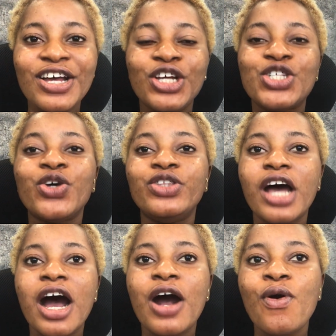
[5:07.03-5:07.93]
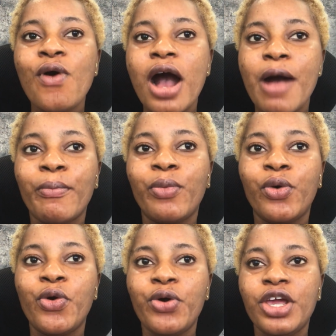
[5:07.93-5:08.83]
So now I'm
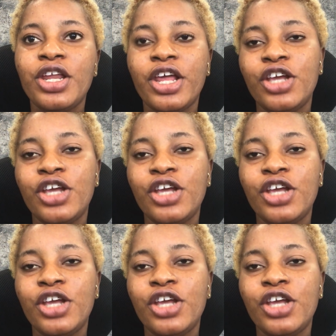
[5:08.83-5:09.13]
going